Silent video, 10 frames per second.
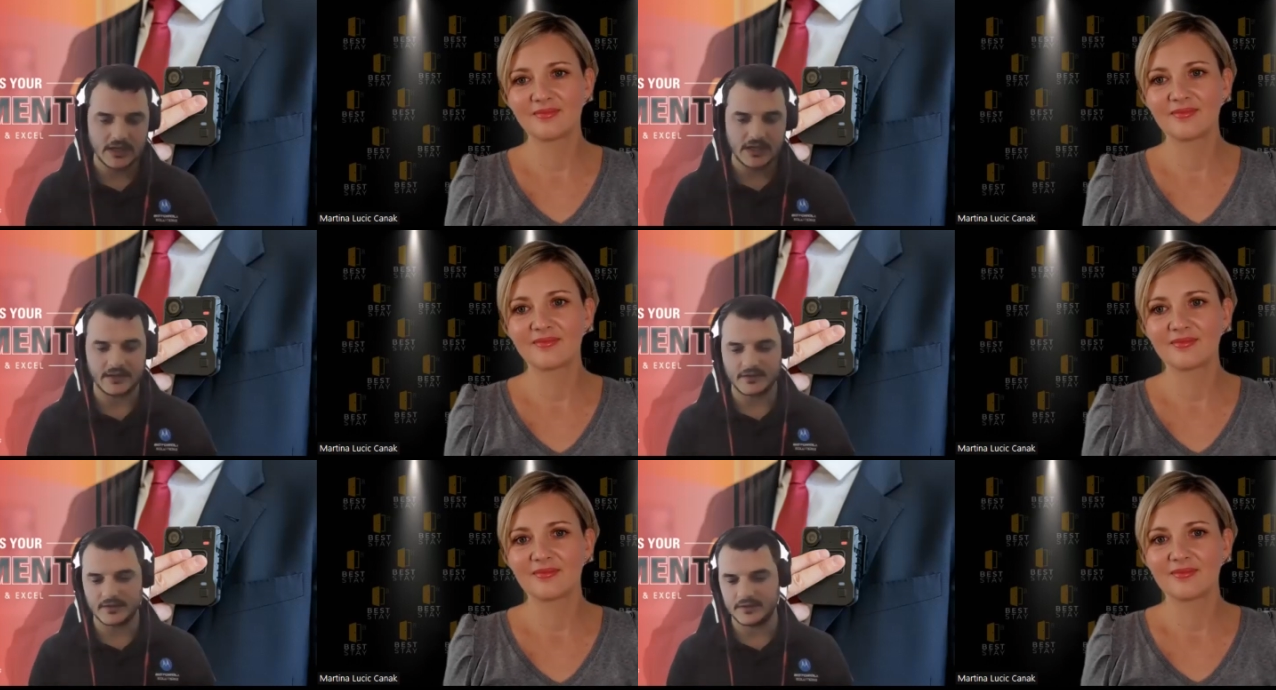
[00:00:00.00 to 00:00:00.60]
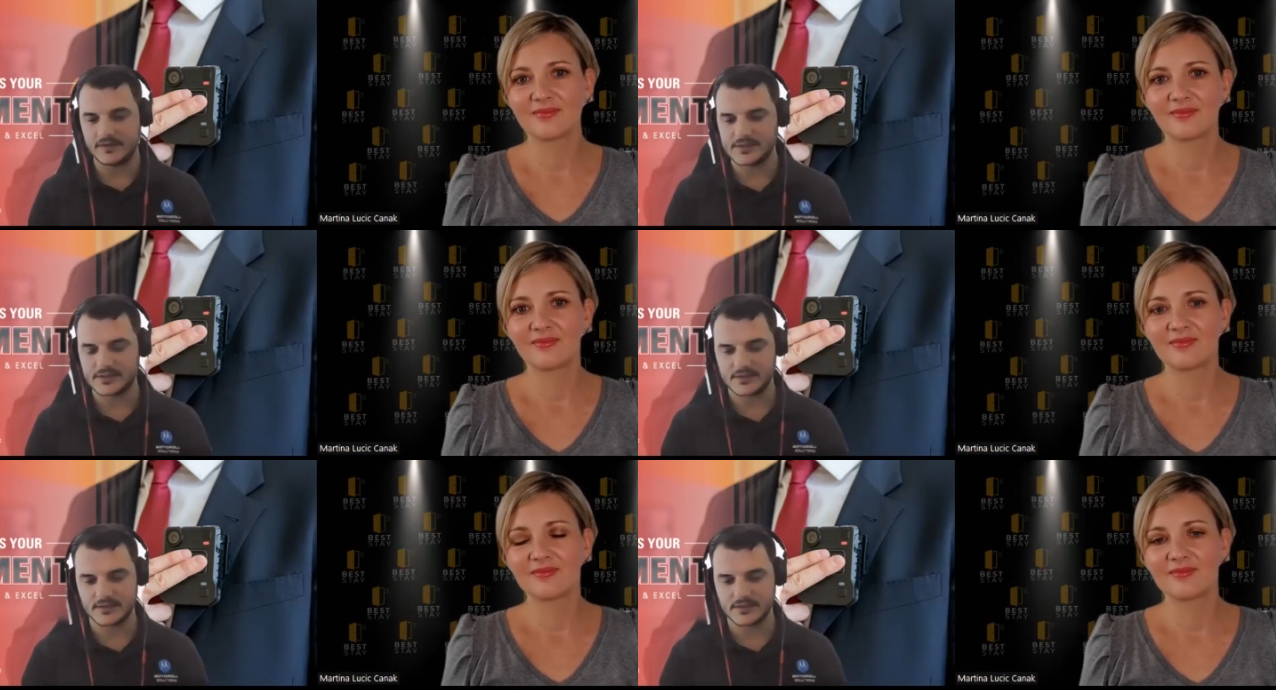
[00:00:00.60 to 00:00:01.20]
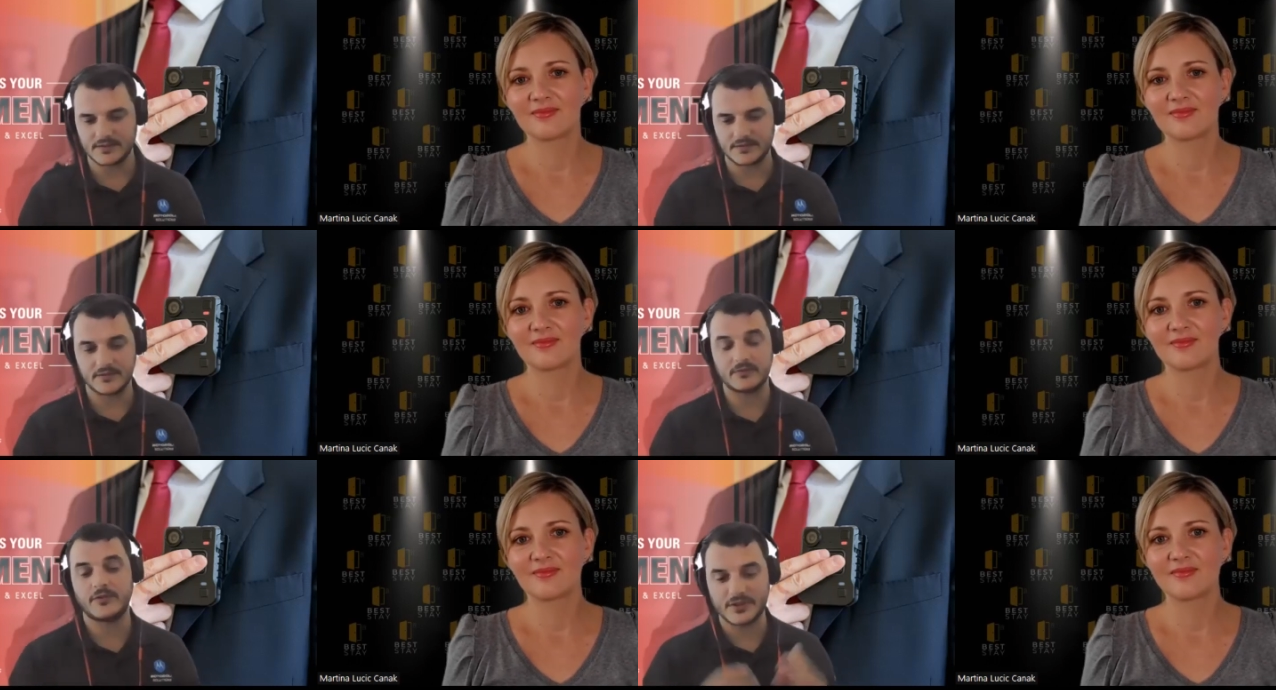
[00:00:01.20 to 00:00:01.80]
Speaker 1: And in this uh,
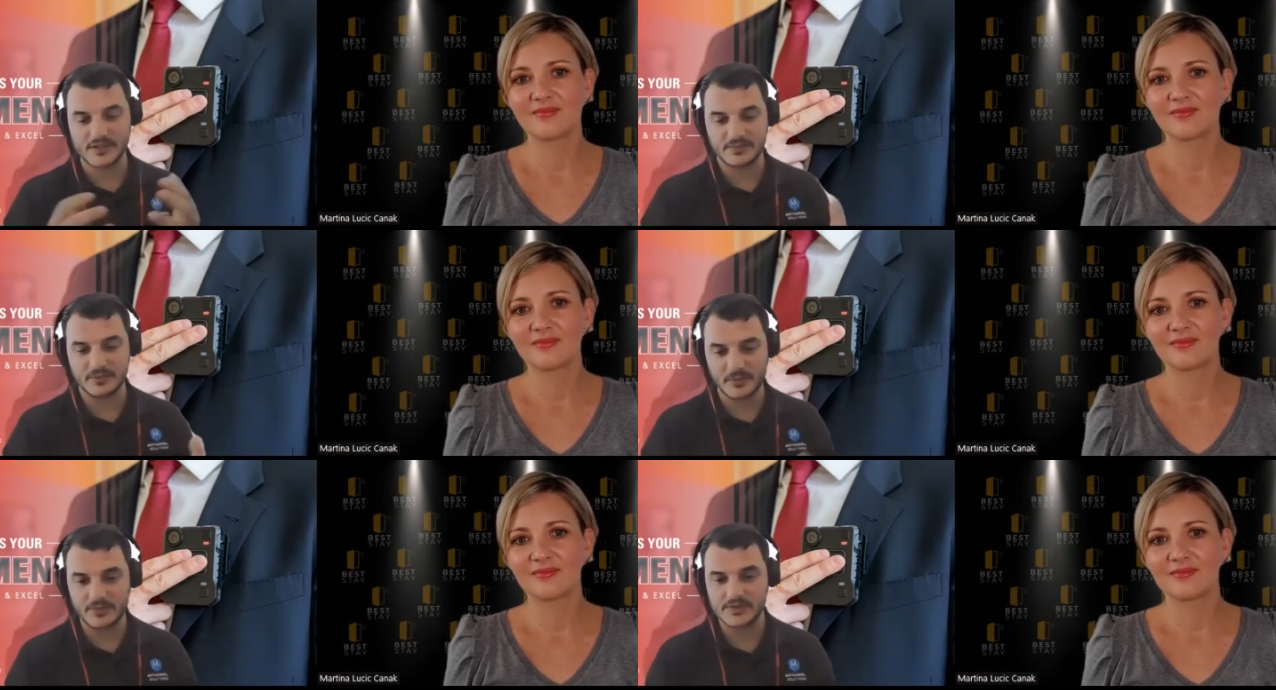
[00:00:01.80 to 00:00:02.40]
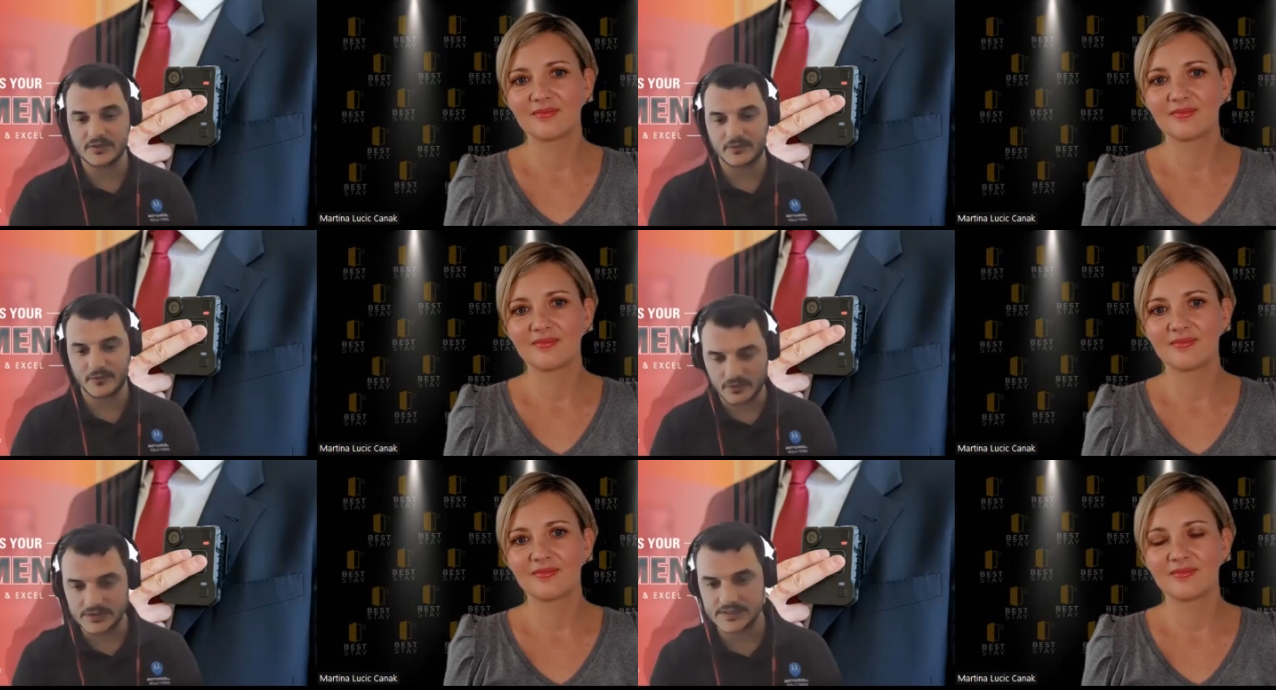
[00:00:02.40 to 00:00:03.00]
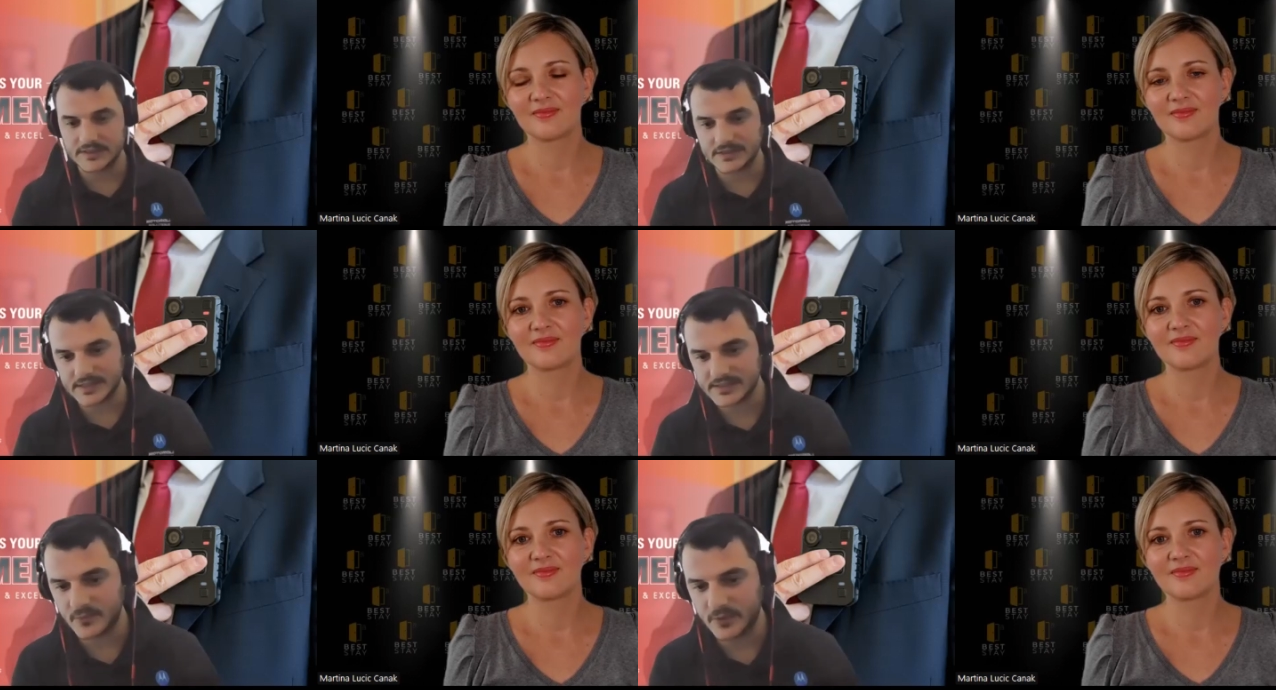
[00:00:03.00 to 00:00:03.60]
for this purpose, of course,
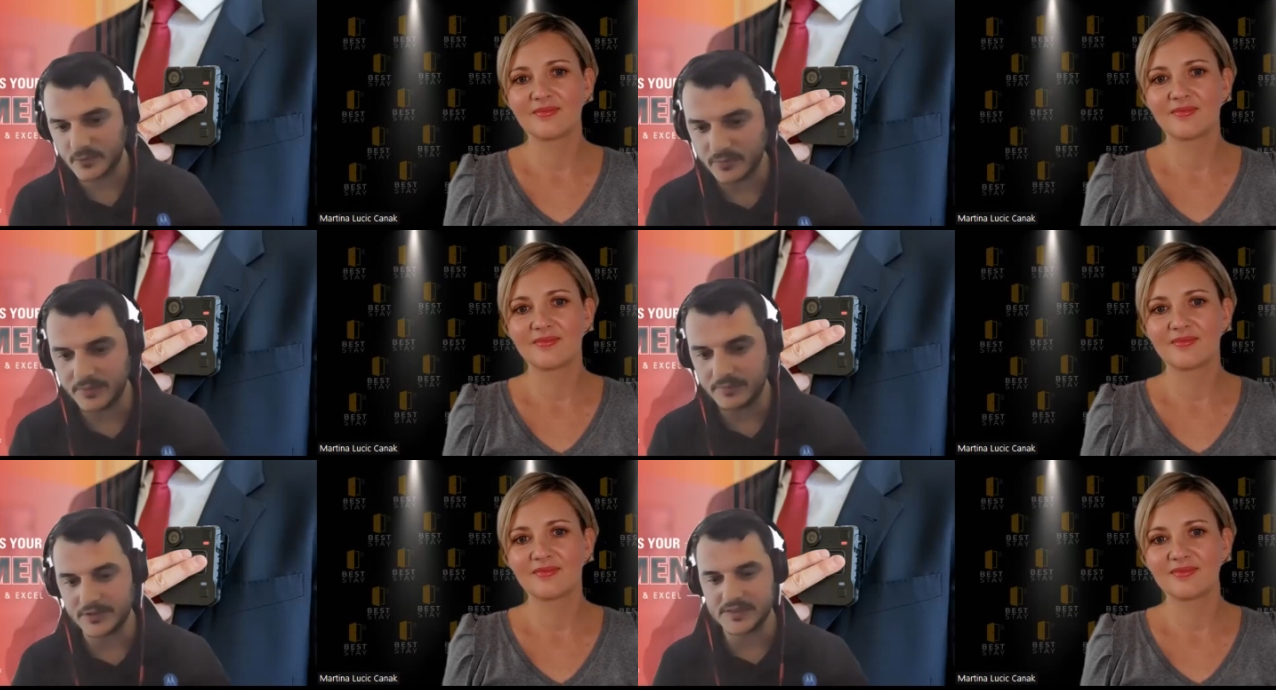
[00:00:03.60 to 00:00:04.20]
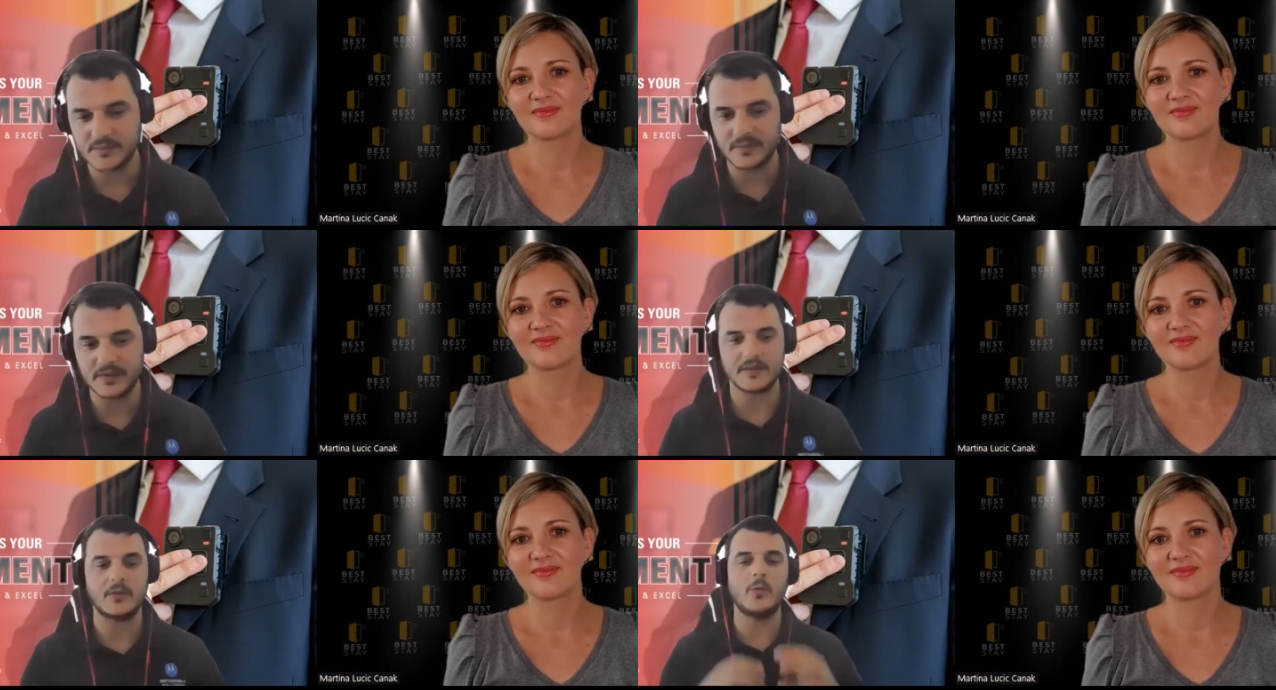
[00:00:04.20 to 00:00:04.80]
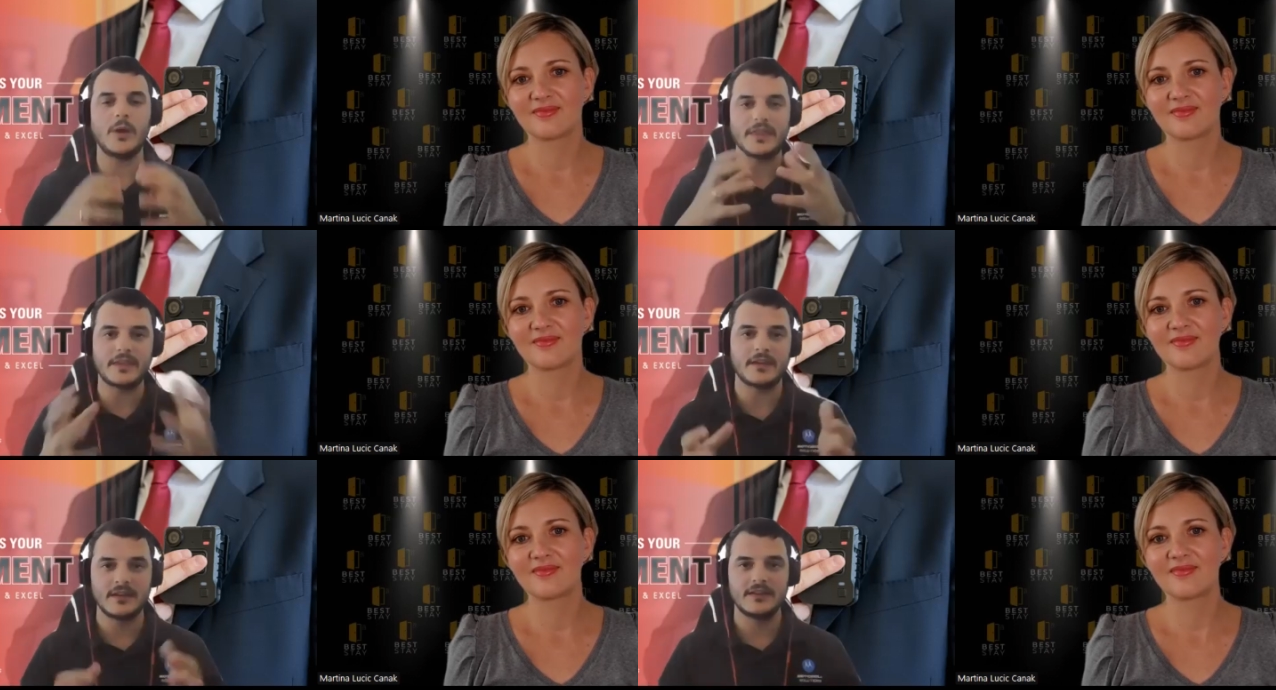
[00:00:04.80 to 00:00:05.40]
yes, we will be participating with
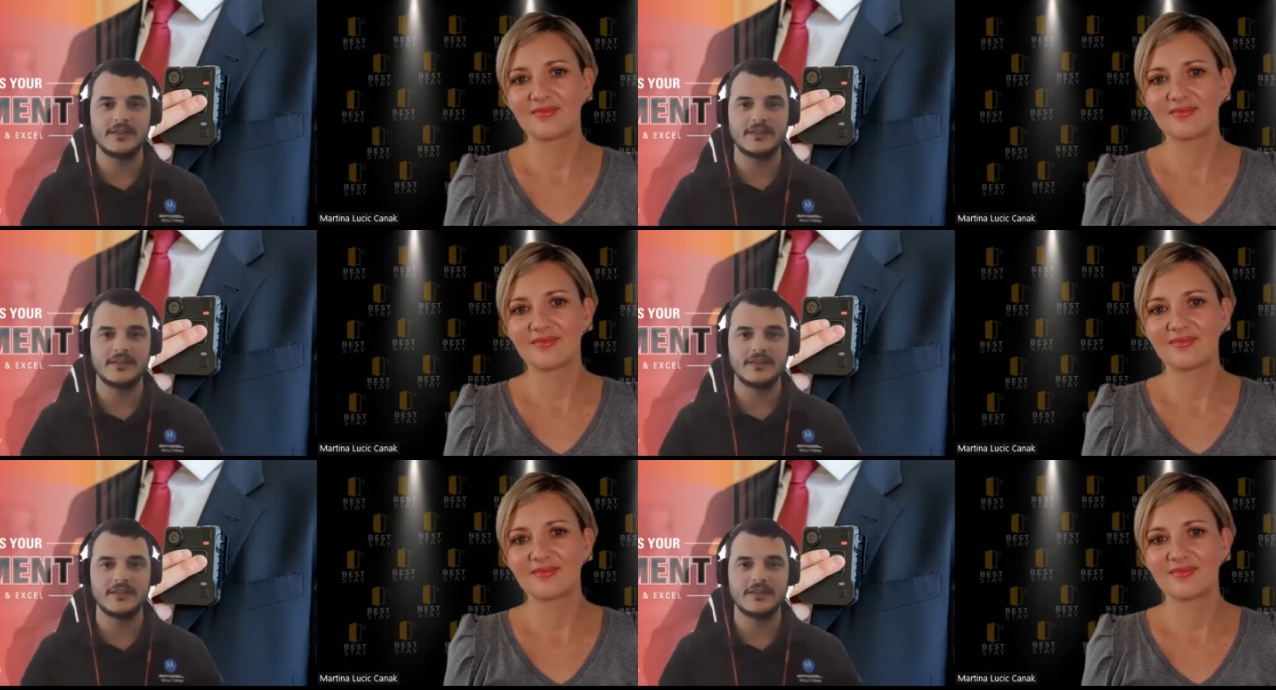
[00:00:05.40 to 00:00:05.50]
the